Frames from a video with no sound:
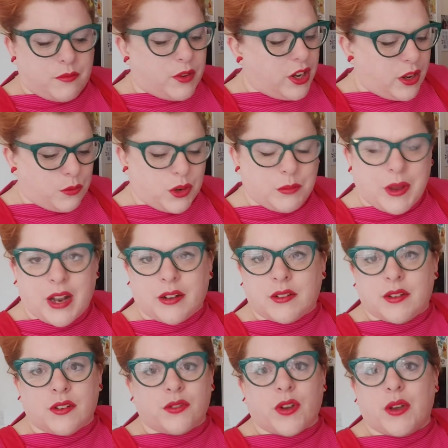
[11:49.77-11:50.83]
you know, one of my
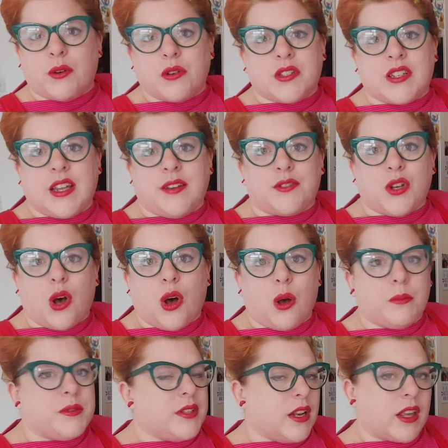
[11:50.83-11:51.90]
three-quarter sleeve
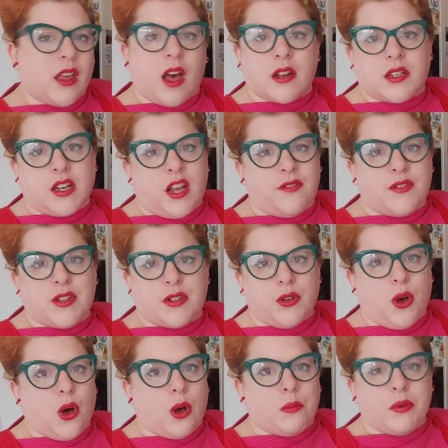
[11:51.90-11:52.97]
tops and a cardigan over the
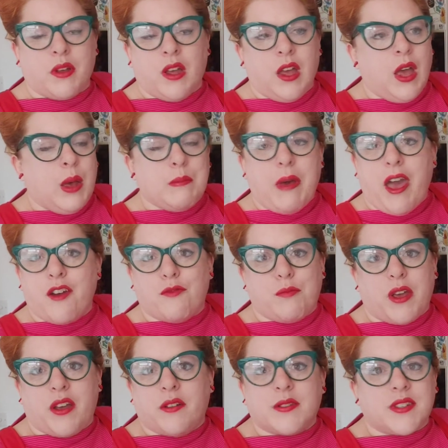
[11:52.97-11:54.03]
top, pair of
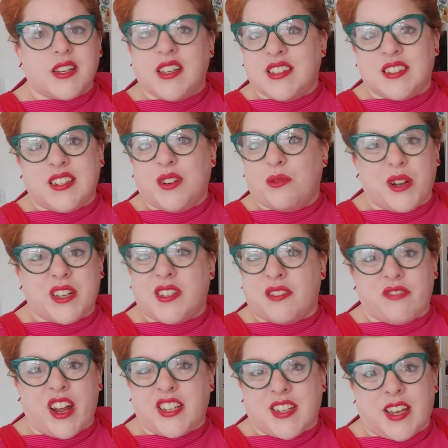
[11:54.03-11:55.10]
boots, and it's still
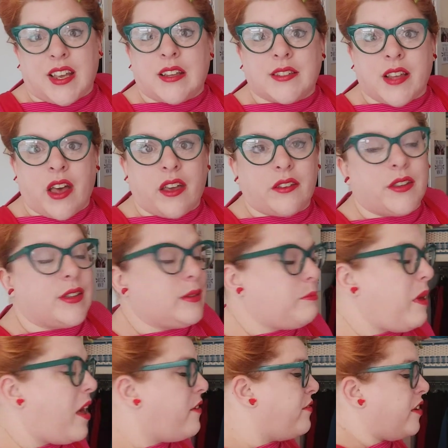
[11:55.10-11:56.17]
winter ready, so it's
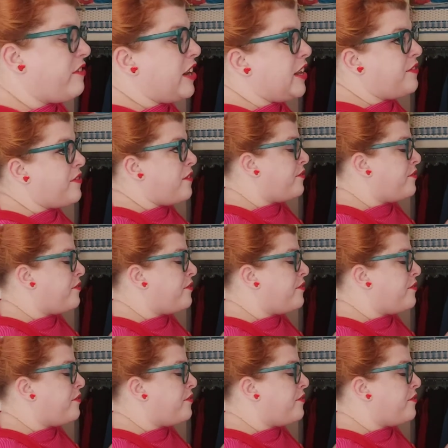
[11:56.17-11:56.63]
perfect really for